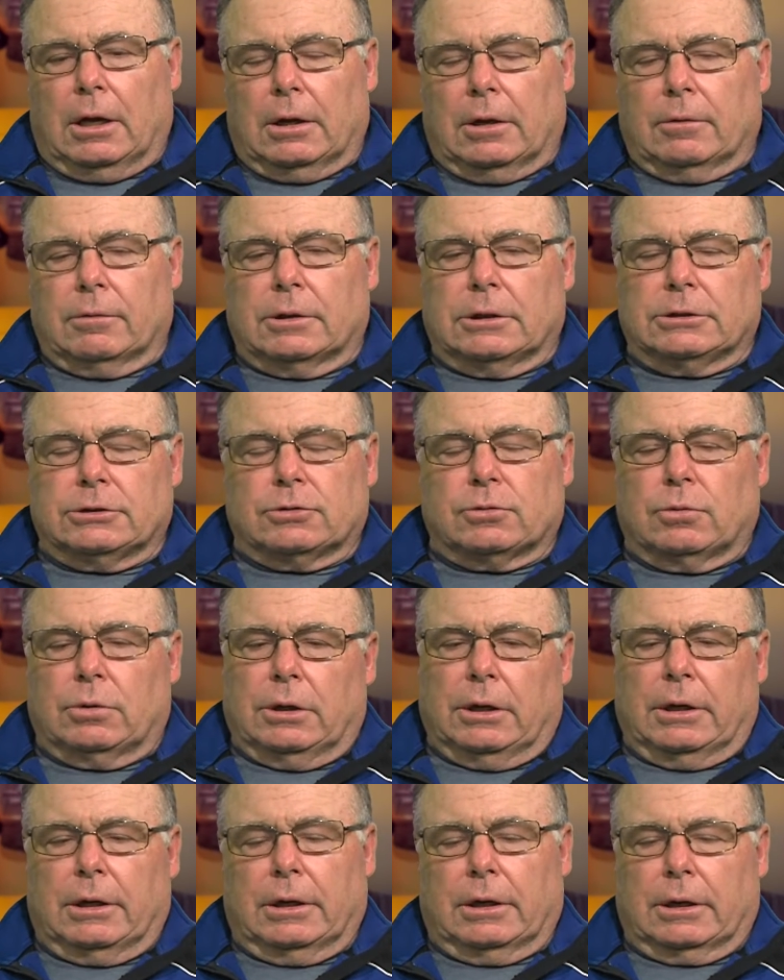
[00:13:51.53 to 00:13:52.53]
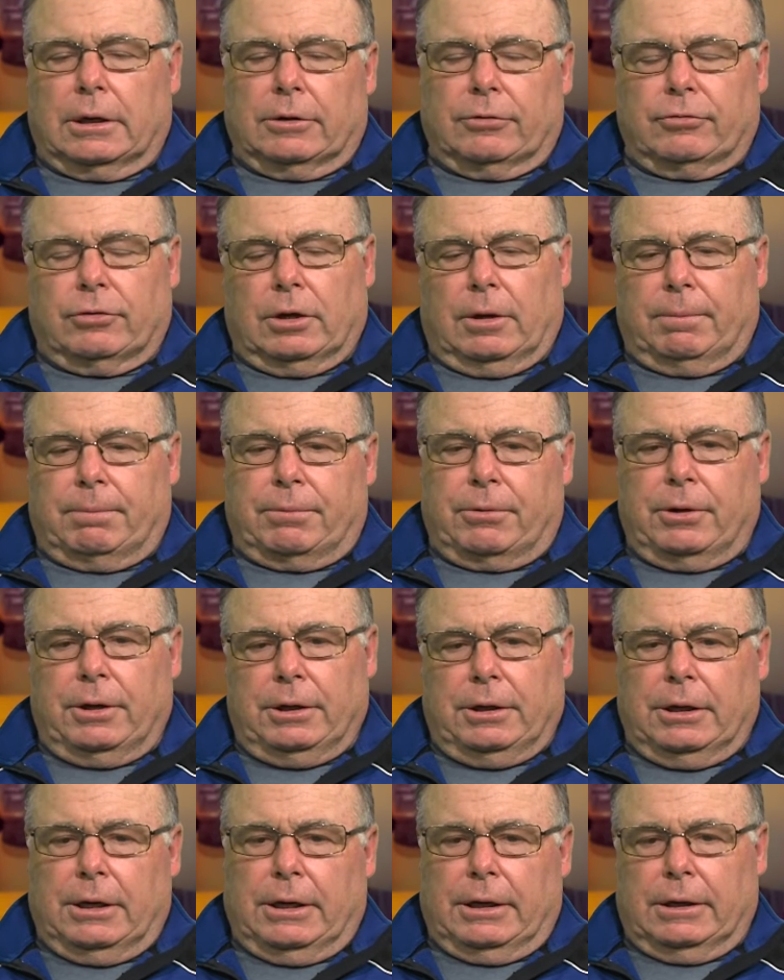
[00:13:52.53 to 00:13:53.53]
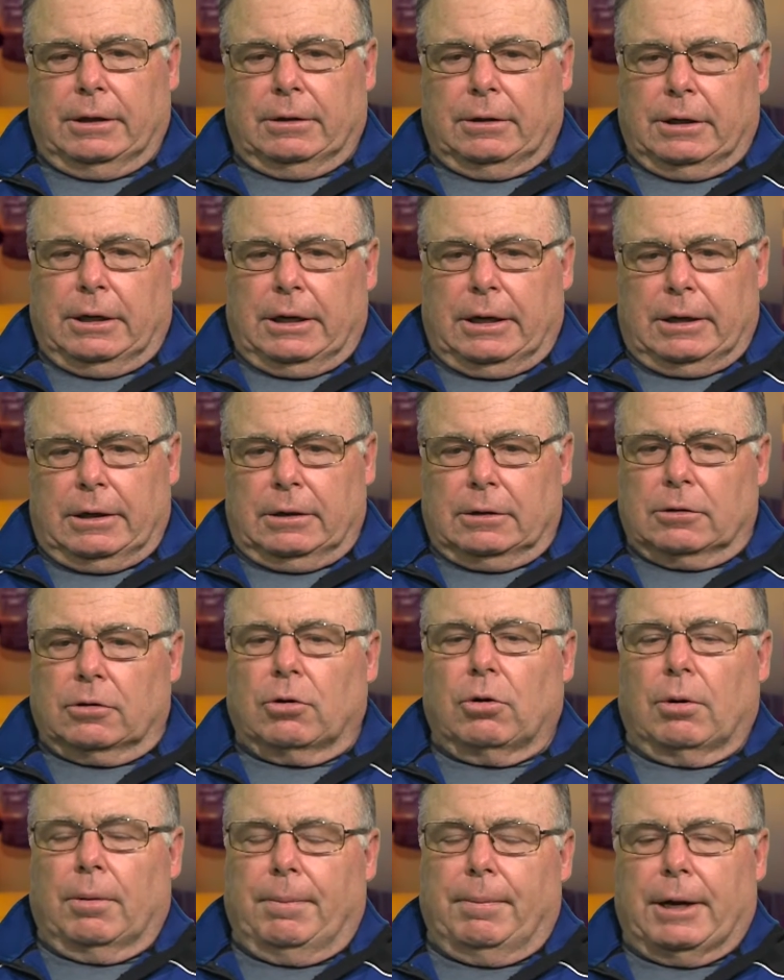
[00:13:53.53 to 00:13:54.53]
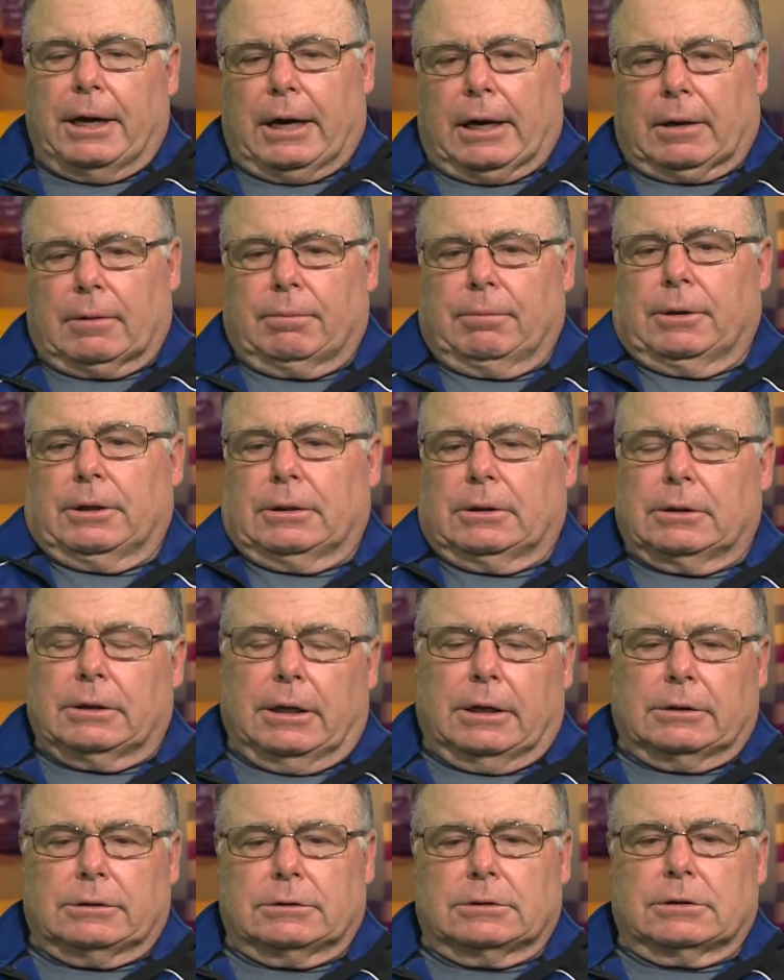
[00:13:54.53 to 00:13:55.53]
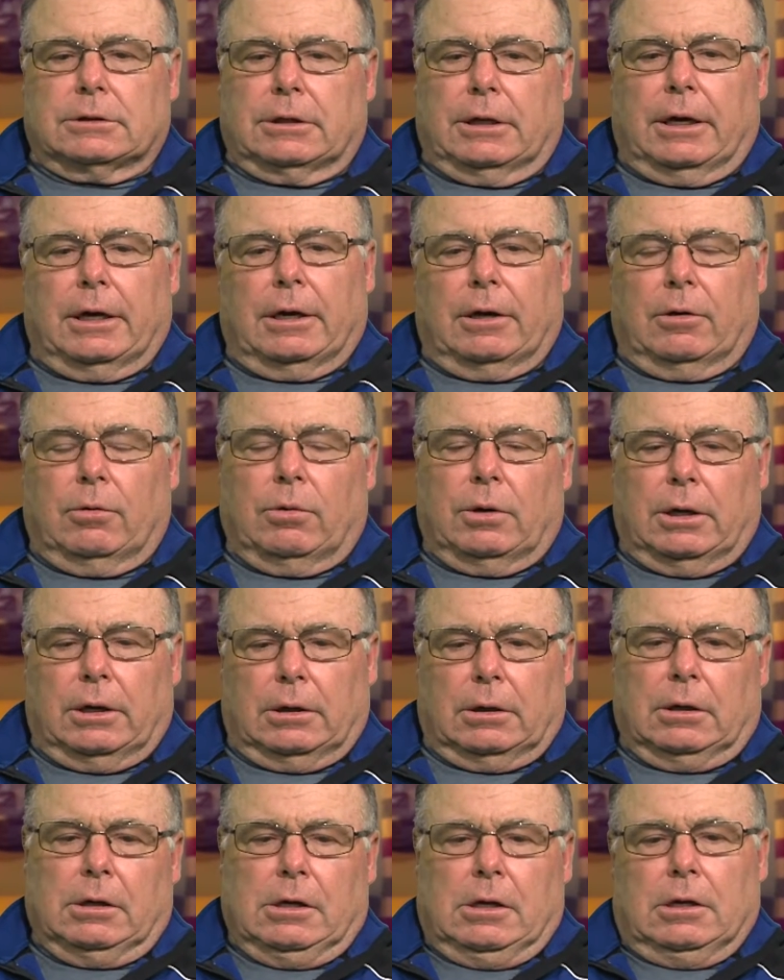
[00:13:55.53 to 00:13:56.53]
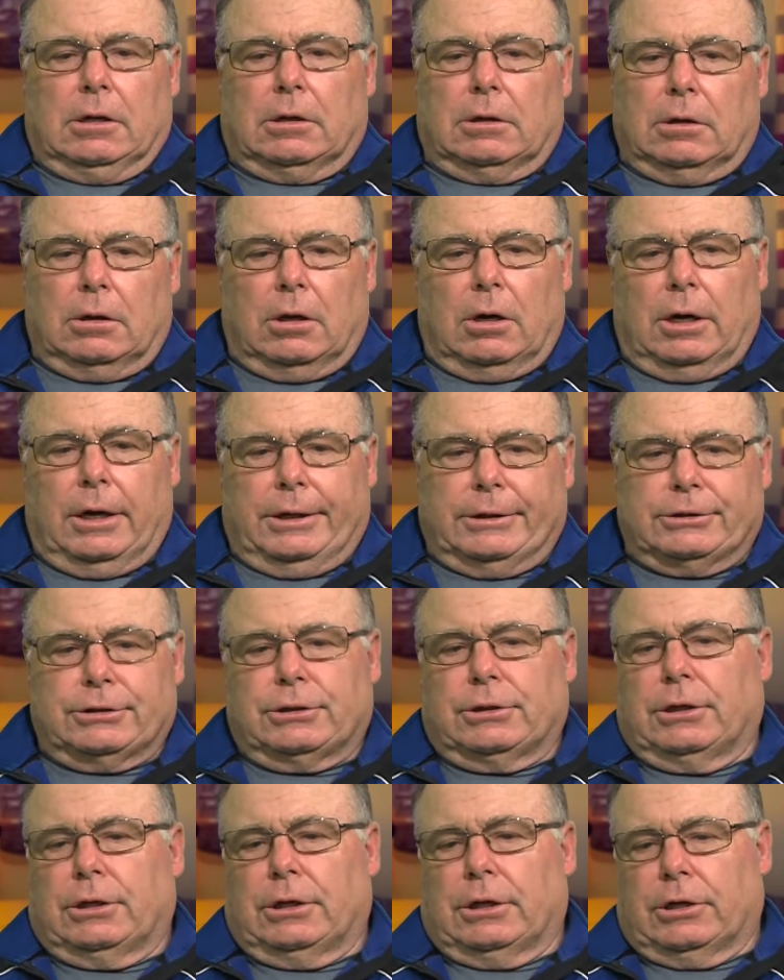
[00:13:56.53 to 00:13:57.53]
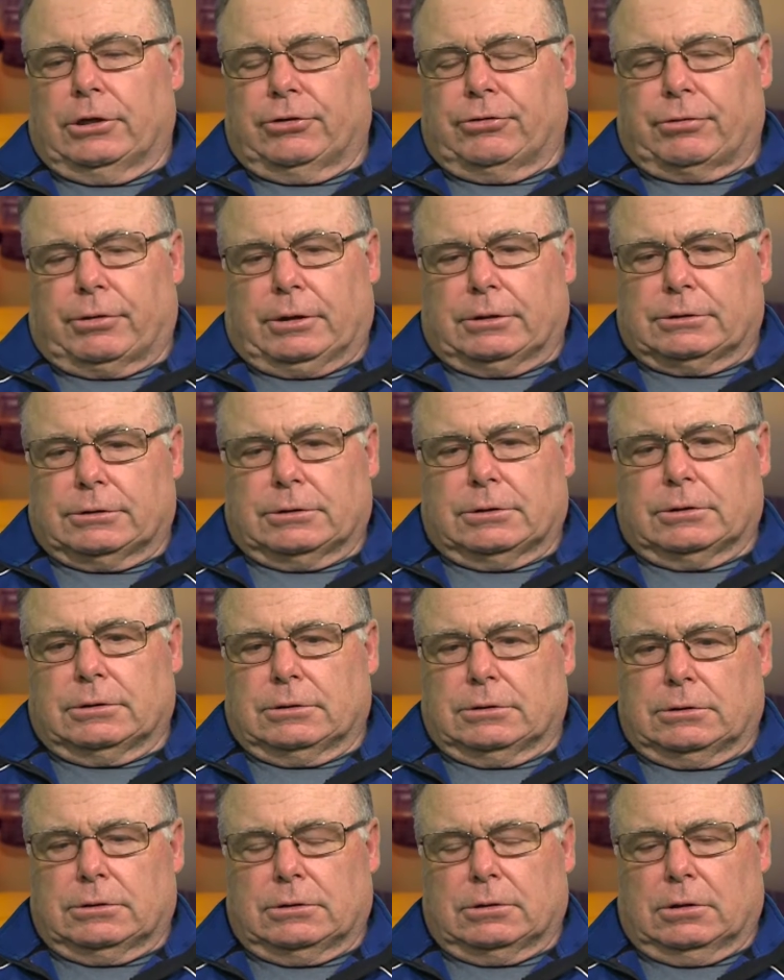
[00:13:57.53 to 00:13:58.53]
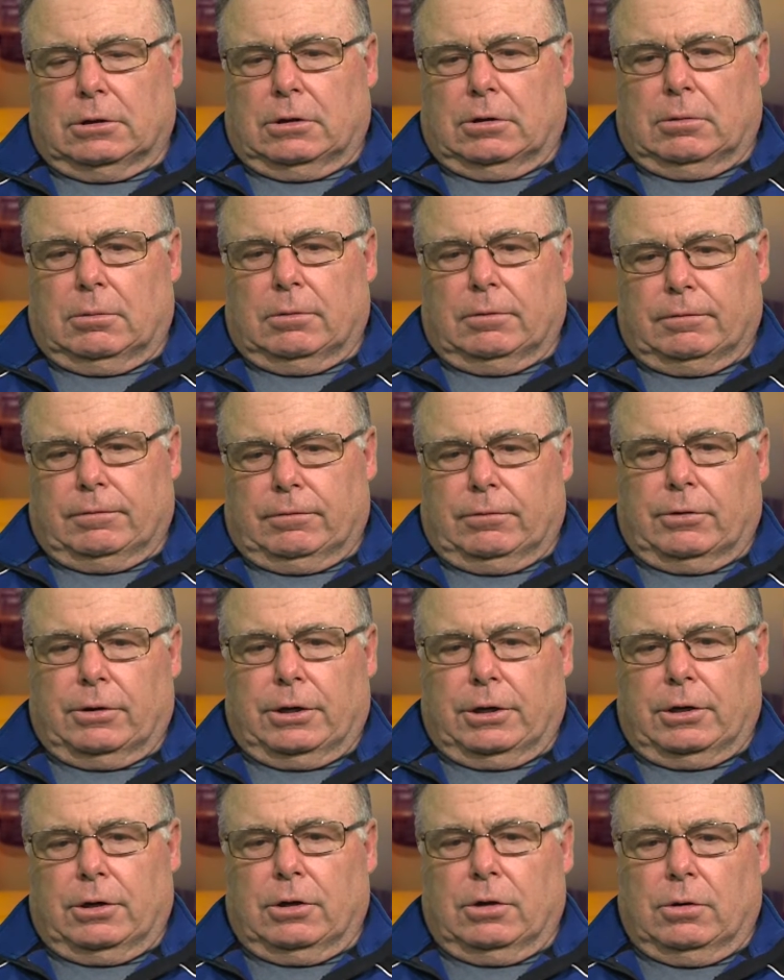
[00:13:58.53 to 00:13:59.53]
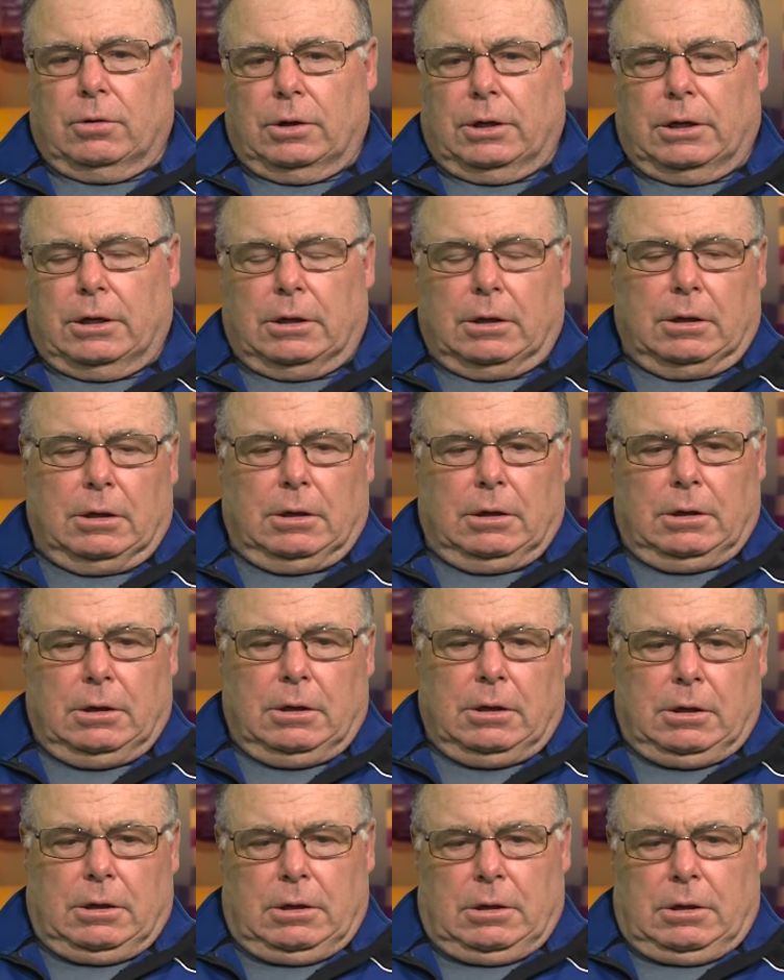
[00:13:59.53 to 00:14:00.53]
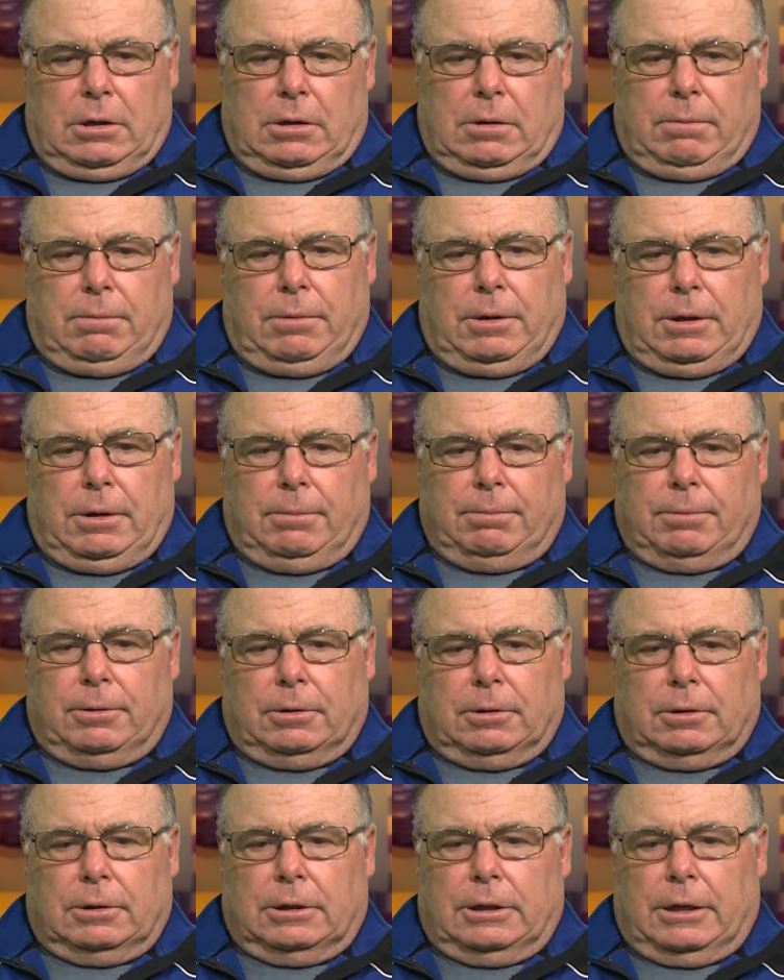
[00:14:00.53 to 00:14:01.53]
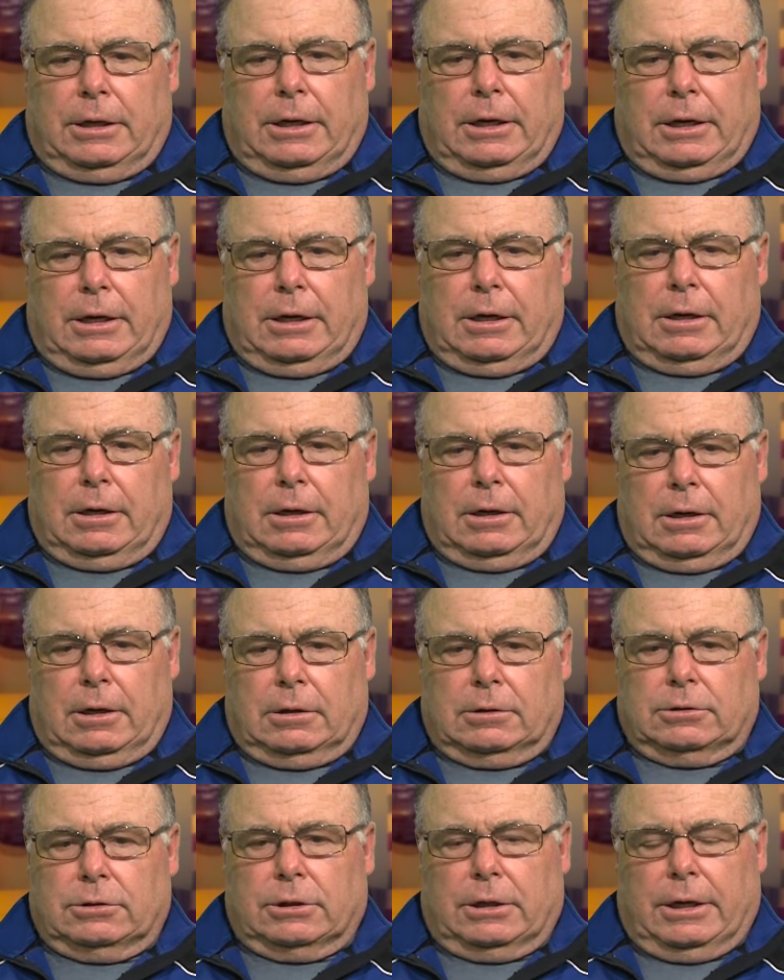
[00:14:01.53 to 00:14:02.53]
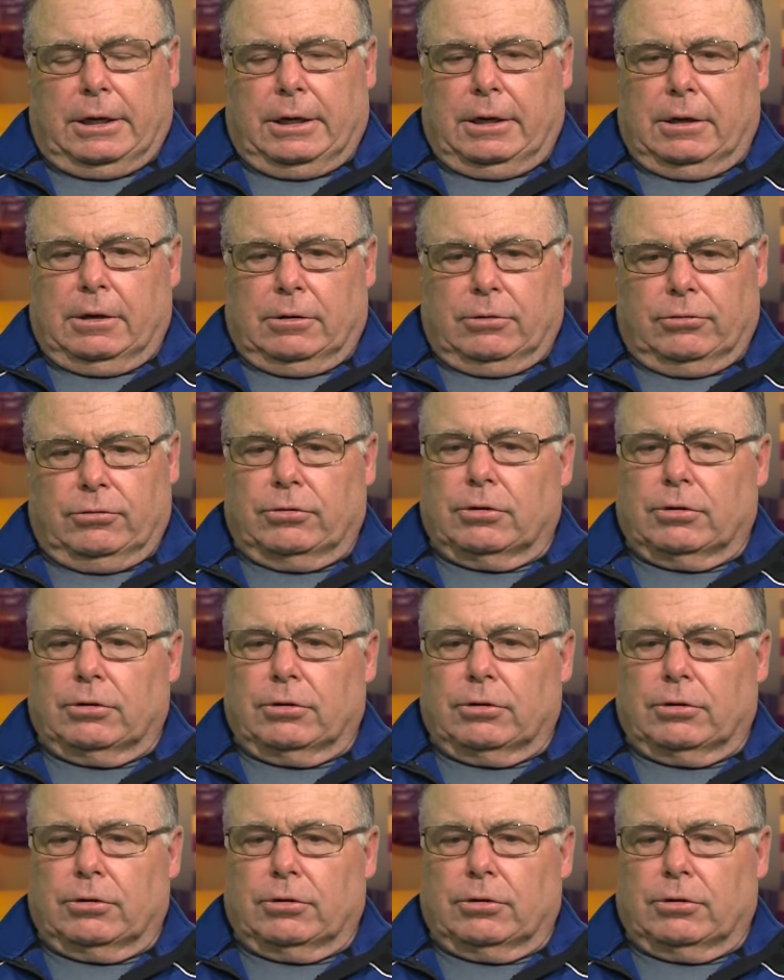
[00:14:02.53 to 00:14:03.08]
Well, there was one, I guess, that predated that in Quebec, but that's kind of what launched the interest. And so before you knew it, people that had a side hill